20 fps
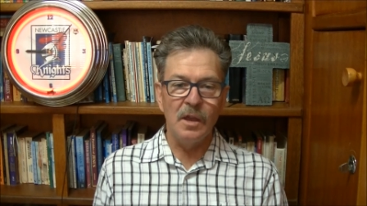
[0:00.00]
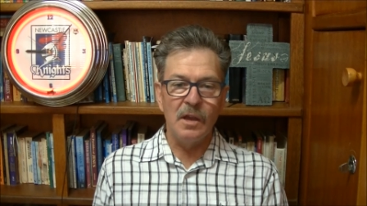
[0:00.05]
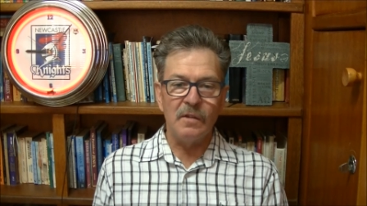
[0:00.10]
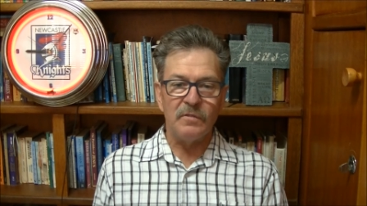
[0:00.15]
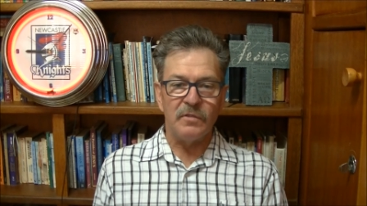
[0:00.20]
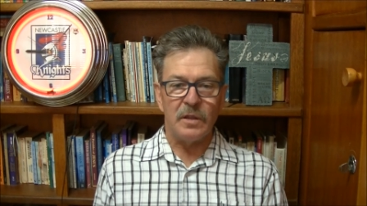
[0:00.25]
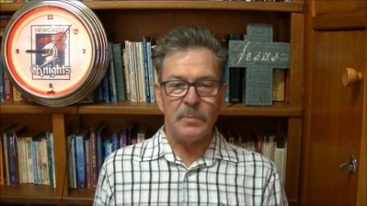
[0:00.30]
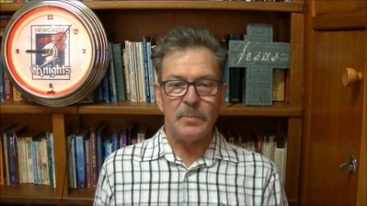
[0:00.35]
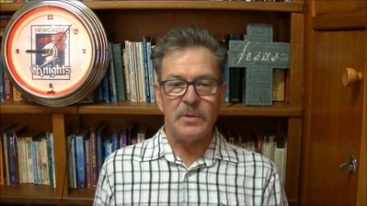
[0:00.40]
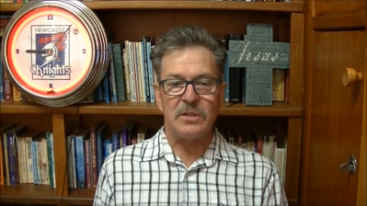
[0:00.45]

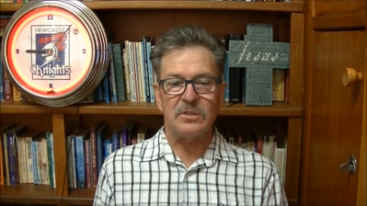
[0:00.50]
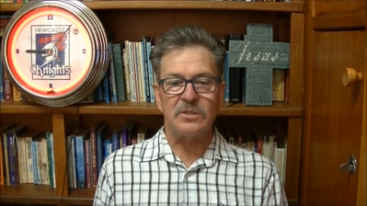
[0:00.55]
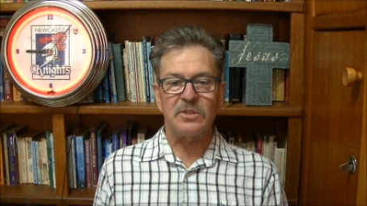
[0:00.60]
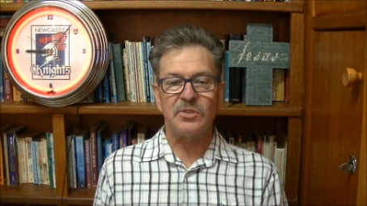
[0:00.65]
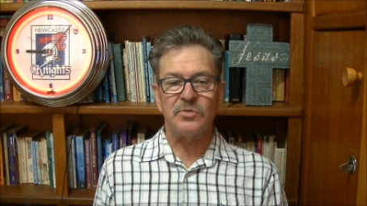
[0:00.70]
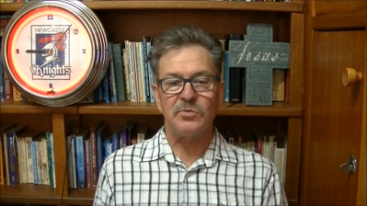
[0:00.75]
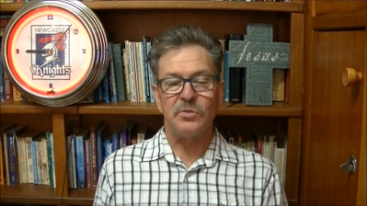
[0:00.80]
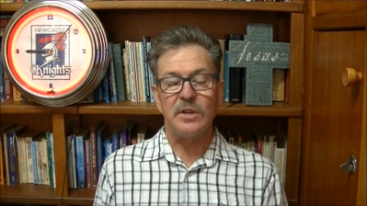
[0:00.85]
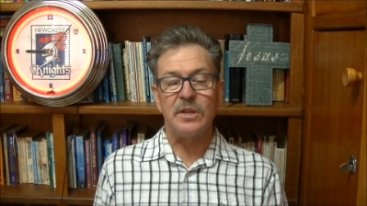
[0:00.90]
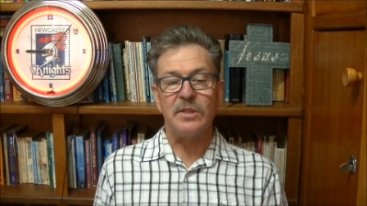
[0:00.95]
Philippians
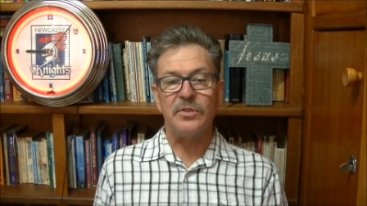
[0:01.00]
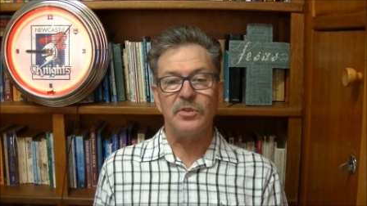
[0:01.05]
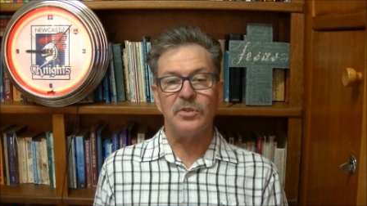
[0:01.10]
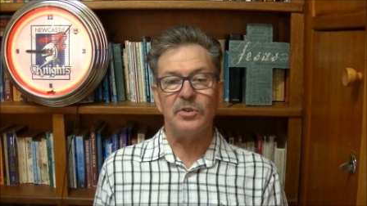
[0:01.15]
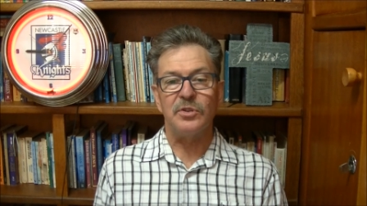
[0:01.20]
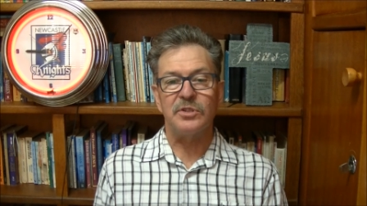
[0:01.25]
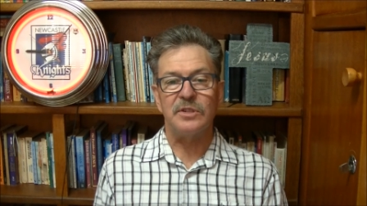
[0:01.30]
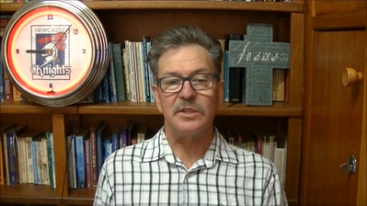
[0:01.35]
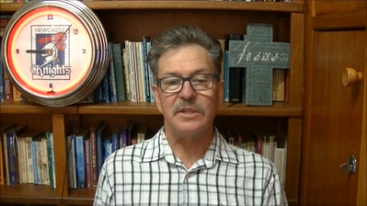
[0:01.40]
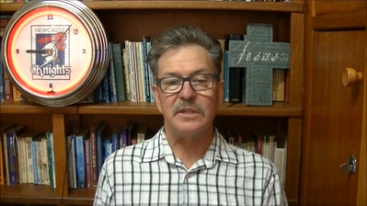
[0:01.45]

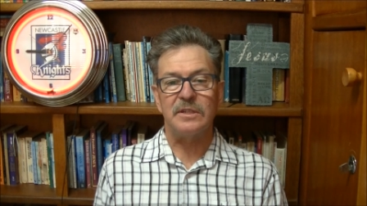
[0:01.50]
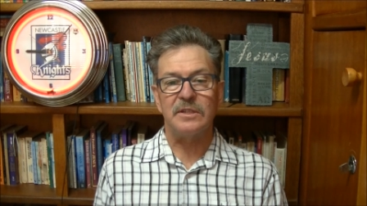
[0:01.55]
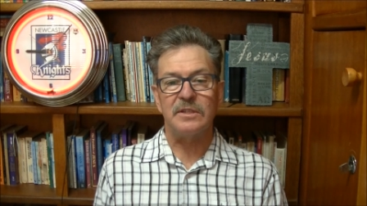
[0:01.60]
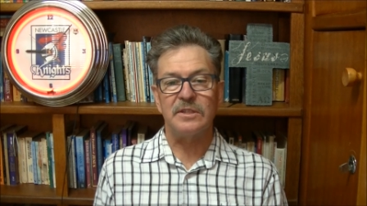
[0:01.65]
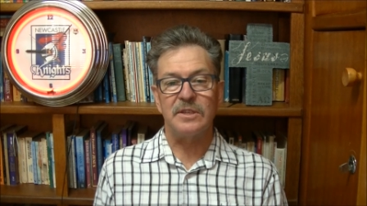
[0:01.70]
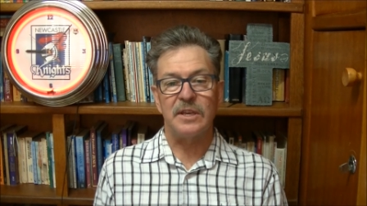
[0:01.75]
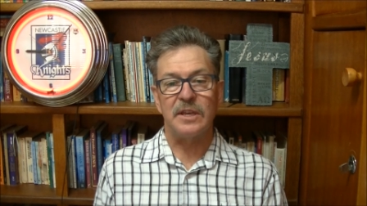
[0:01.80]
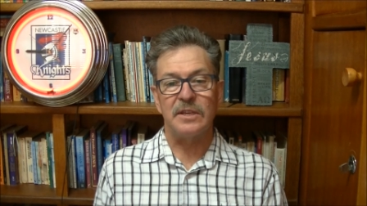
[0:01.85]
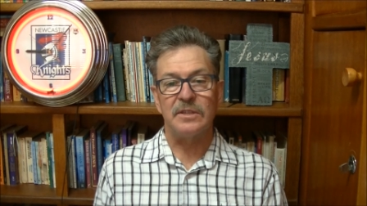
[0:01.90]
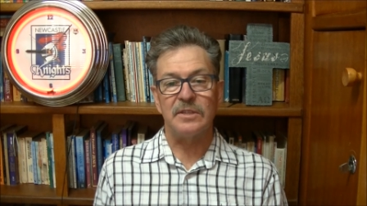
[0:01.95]
3:13
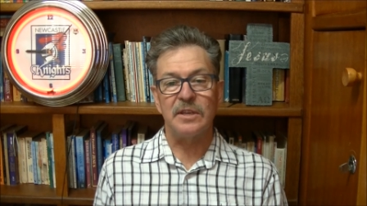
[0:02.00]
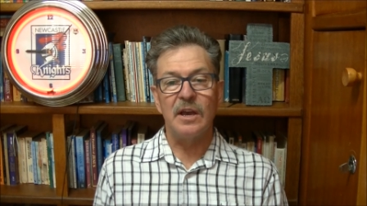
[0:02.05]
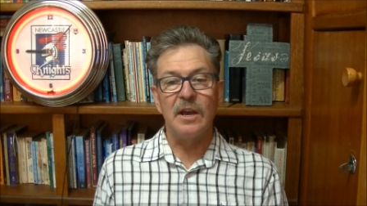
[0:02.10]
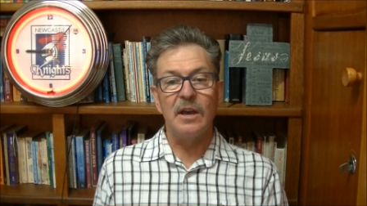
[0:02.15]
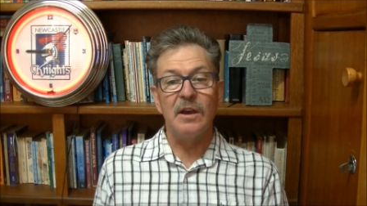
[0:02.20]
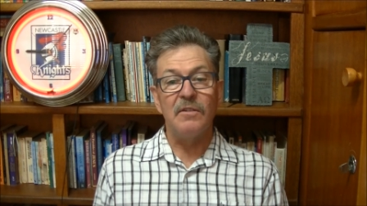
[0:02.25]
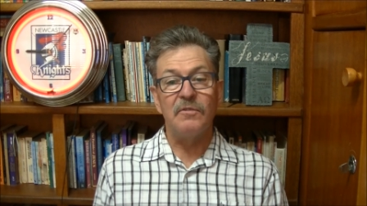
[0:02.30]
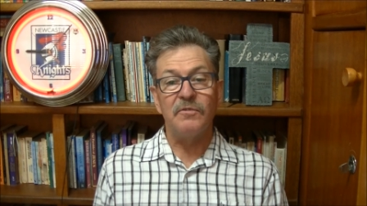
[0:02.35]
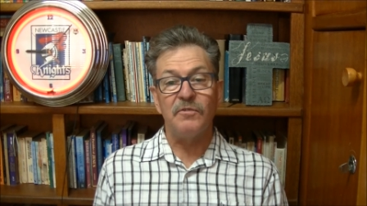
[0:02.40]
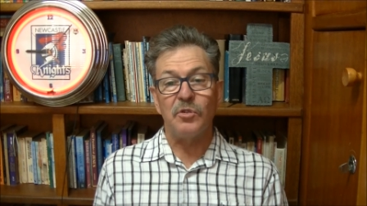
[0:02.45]
says,
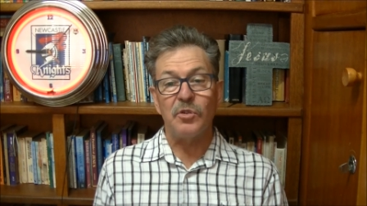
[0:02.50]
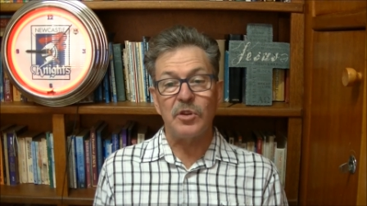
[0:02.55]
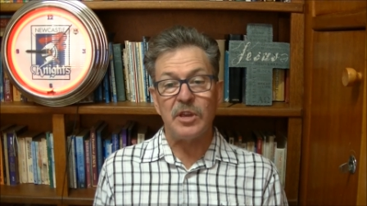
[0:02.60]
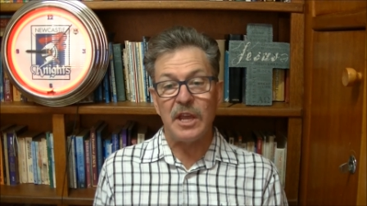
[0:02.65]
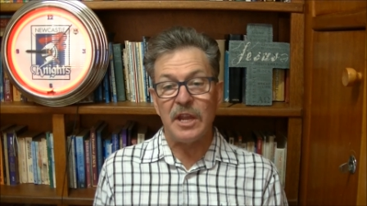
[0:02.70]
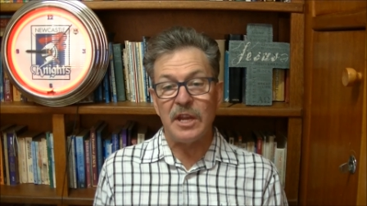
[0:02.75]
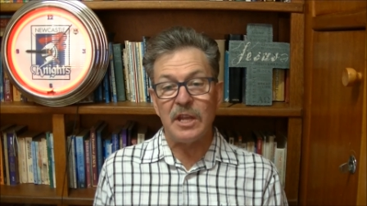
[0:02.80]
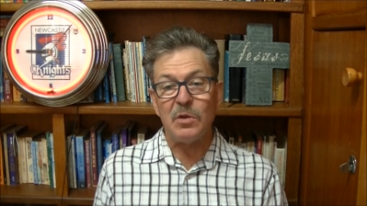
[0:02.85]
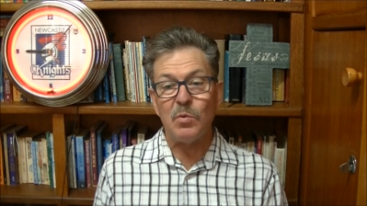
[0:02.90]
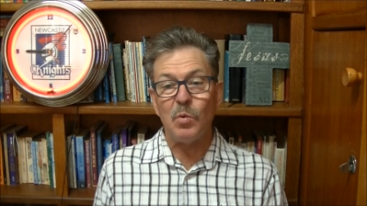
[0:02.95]

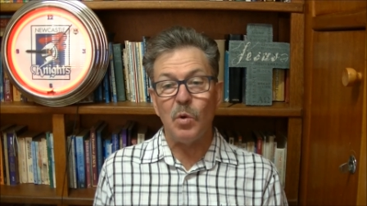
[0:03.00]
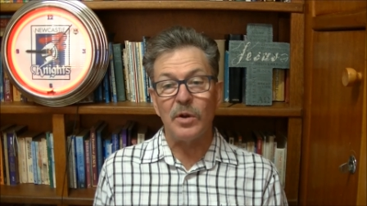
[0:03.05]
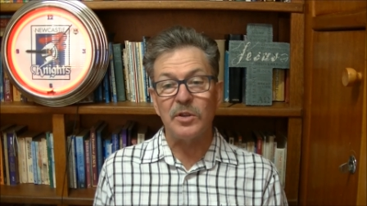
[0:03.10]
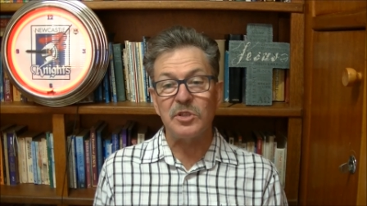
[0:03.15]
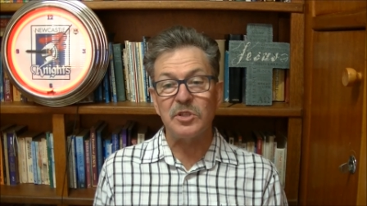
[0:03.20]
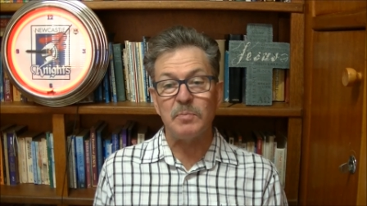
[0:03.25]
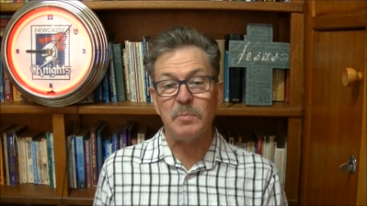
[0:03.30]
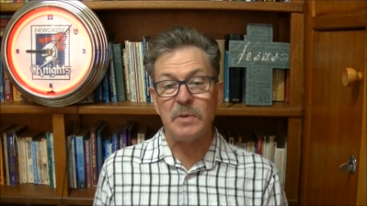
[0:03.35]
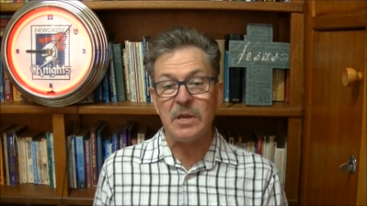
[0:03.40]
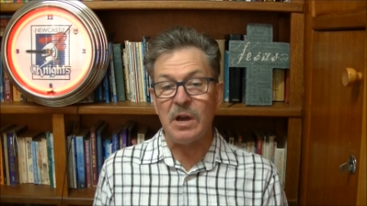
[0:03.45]
"Forgetting what
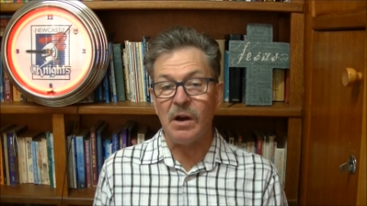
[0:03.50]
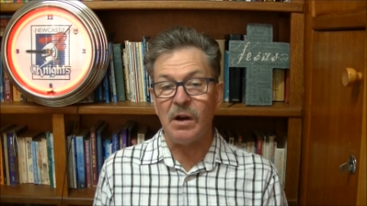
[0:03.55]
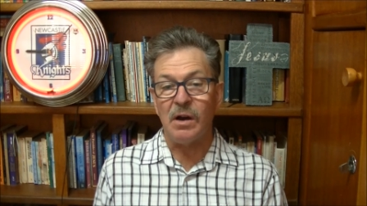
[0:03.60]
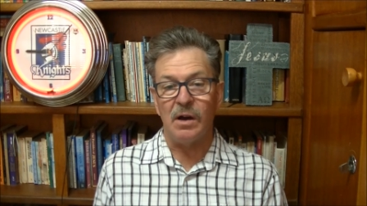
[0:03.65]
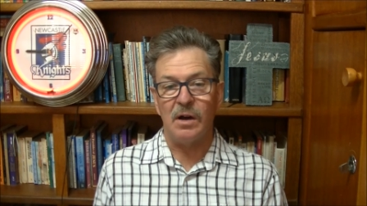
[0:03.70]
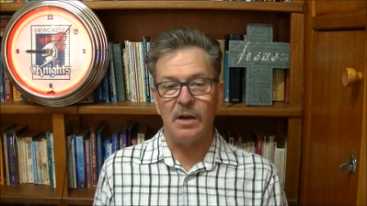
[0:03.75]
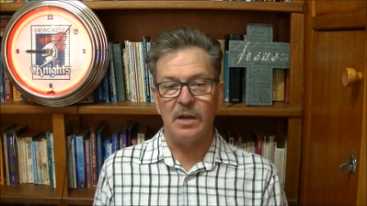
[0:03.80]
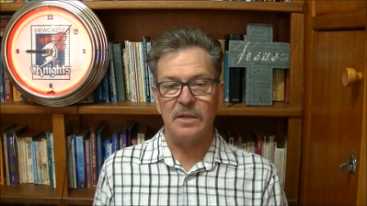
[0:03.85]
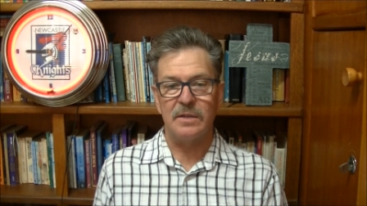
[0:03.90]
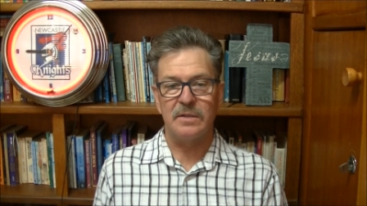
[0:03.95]
is
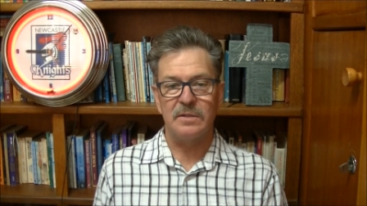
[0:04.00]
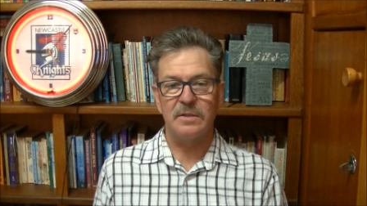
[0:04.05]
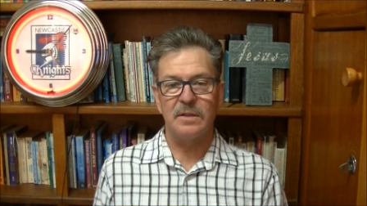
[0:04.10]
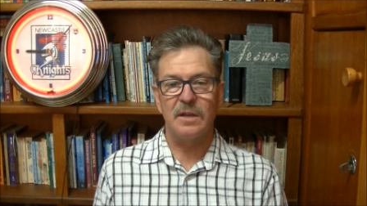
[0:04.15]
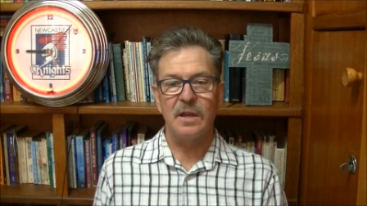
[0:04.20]
behind